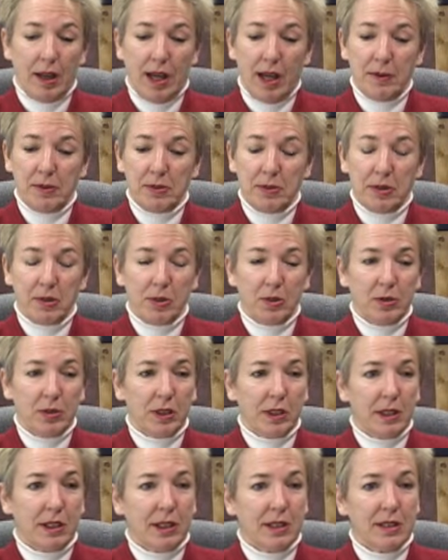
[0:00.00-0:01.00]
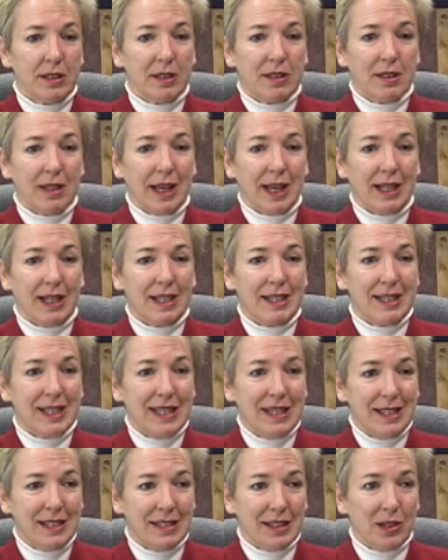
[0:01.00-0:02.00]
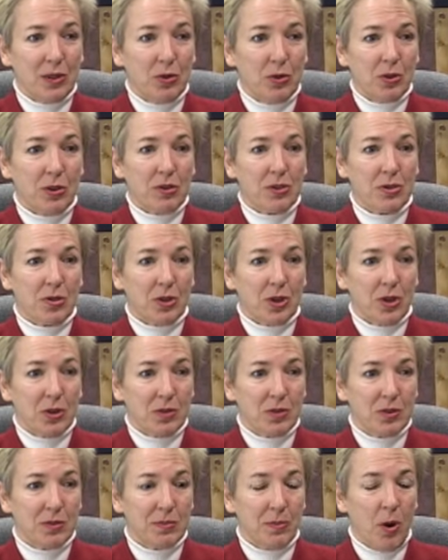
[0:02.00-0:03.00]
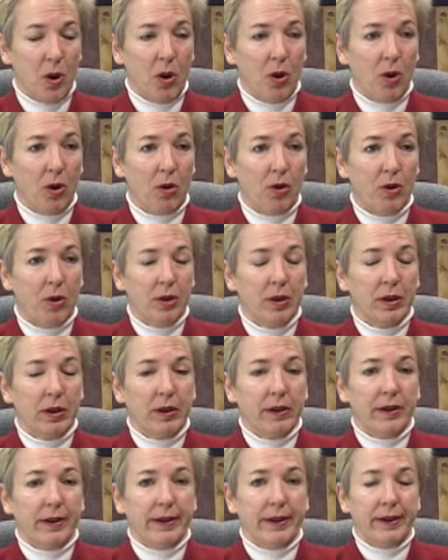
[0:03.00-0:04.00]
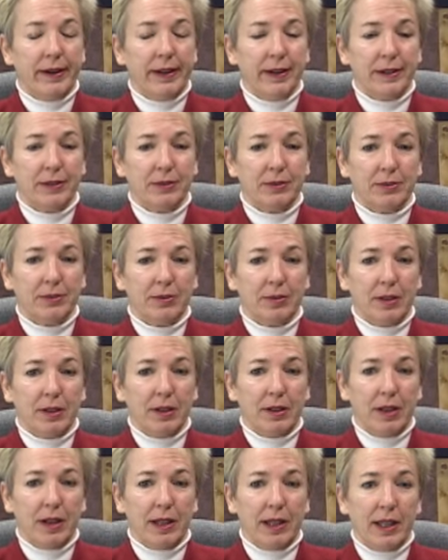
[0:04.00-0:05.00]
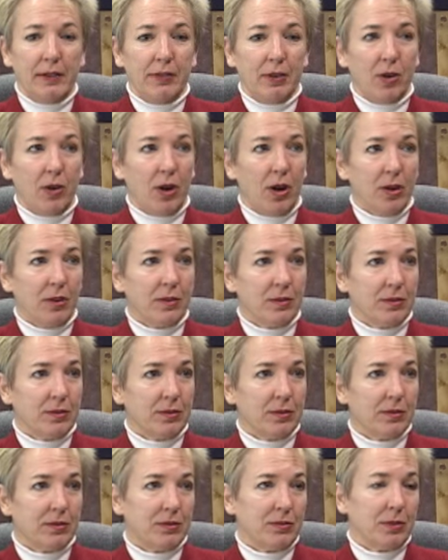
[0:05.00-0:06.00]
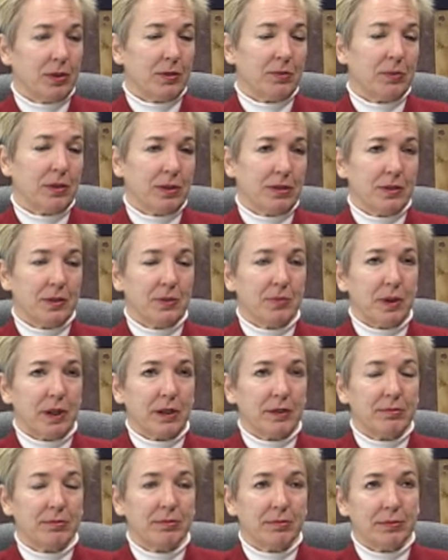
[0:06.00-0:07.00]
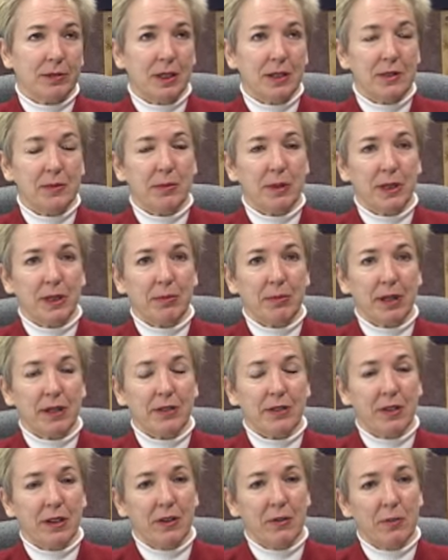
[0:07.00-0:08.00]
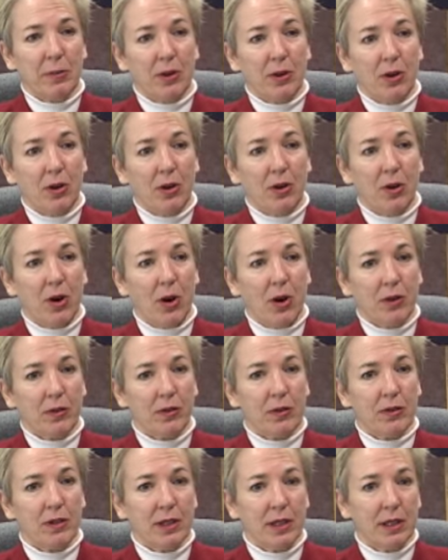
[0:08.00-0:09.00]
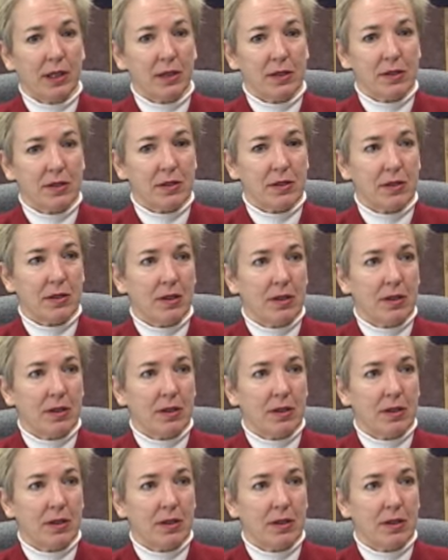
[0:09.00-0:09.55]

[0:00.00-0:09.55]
Absolutely, and it's easy. You can start small. I have a garden. Well, it's my husband and myself, but our garden is